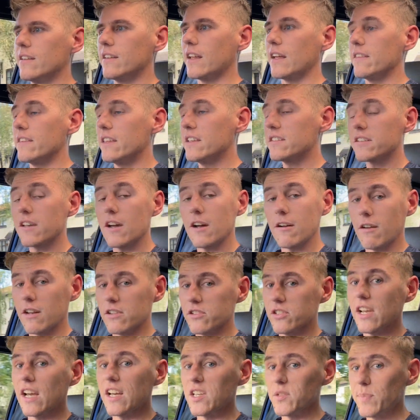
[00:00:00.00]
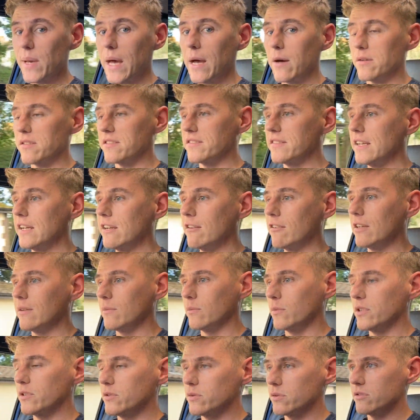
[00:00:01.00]
Like this car actually has power
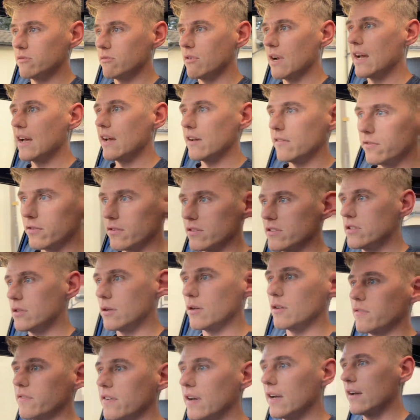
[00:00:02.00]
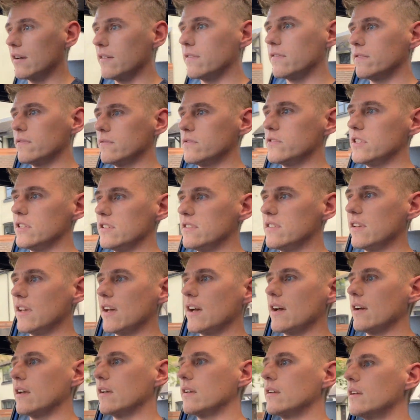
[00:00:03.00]
steering, which was rare for a 205
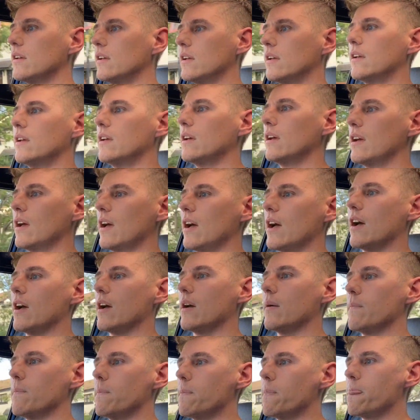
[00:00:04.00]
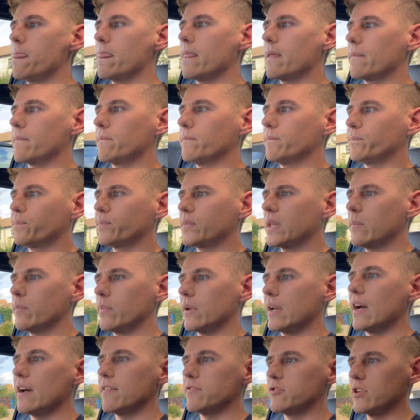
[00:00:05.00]
GTI. Um,
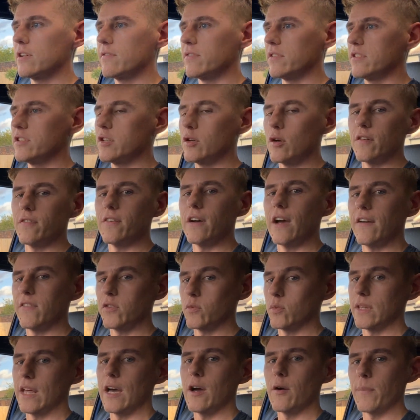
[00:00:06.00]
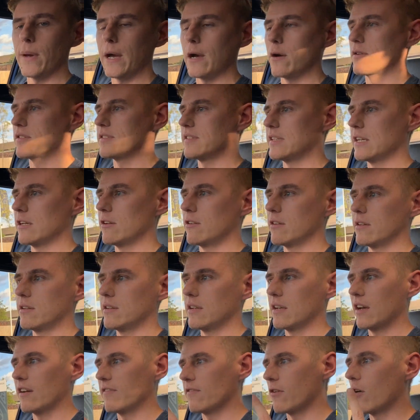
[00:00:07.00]
but I've driven 205s without power steering.
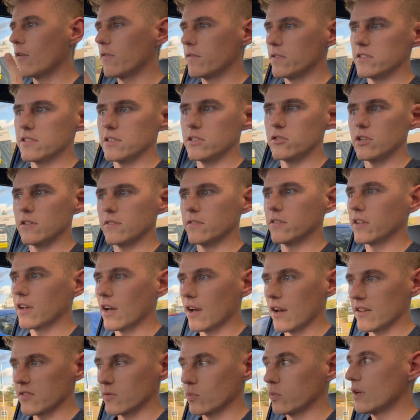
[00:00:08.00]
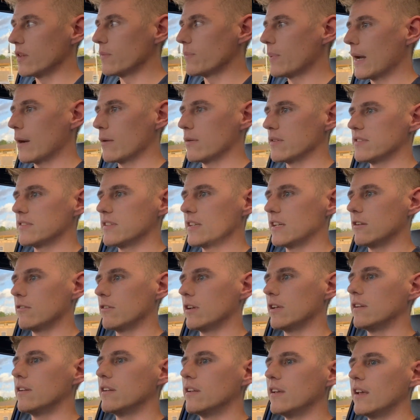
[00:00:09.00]
I've obviously driven cars with power
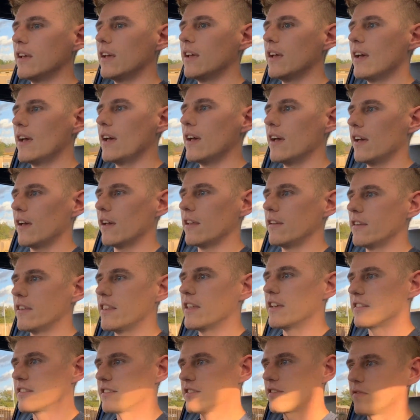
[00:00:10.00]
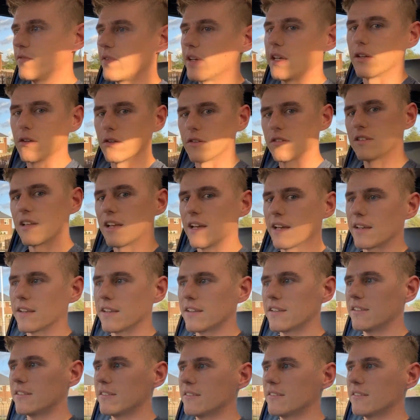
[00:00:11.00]
steering, and this feels like